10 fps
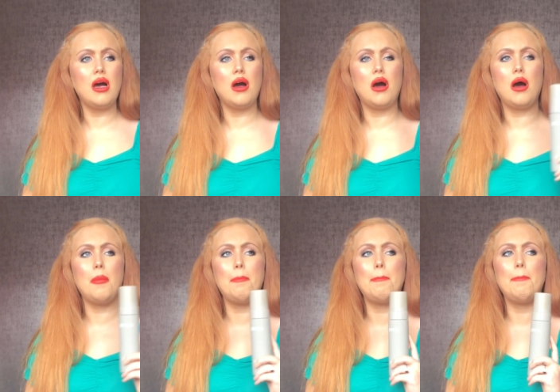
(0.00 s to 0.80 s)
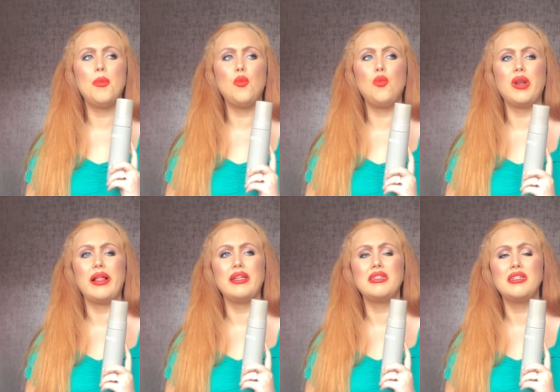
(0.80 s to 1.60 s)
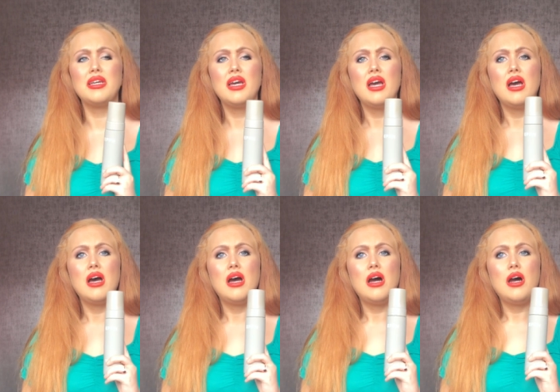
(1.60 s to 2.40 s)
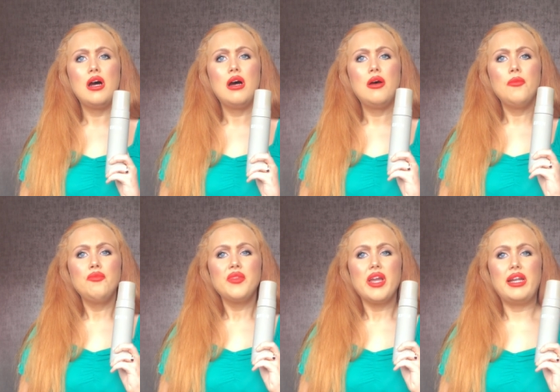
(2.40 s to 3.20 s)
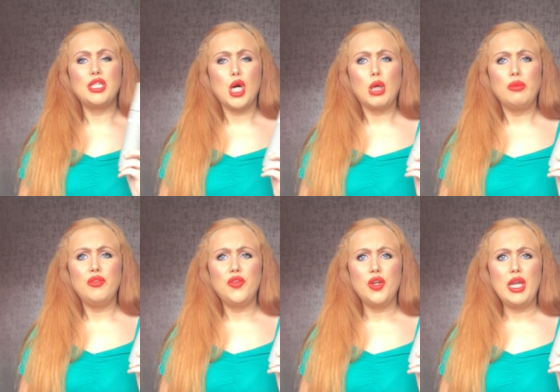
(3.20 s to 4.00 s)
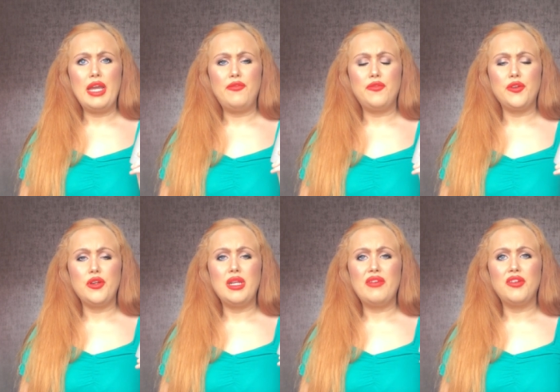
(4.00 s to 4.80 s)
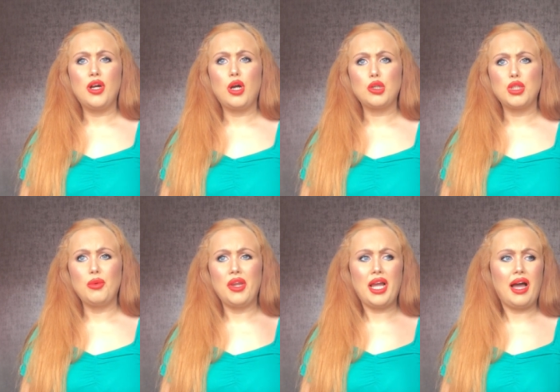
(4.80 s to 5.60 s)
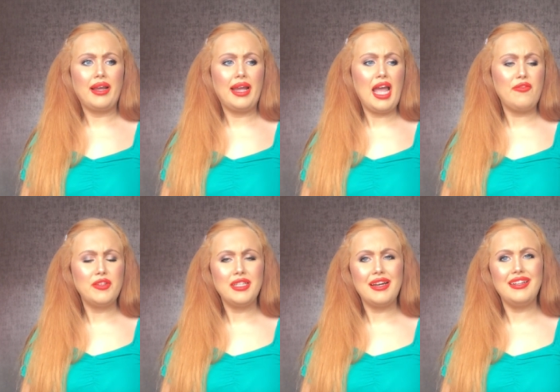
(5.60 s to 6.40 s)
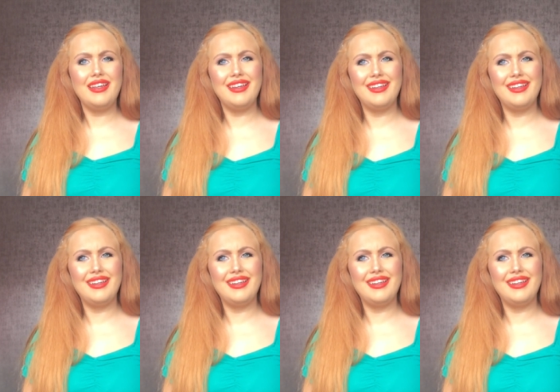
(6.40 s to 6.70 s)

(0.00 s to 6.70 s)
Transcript: Um, what else? And it's not good if you, if you live in a country where you can't get effing tan.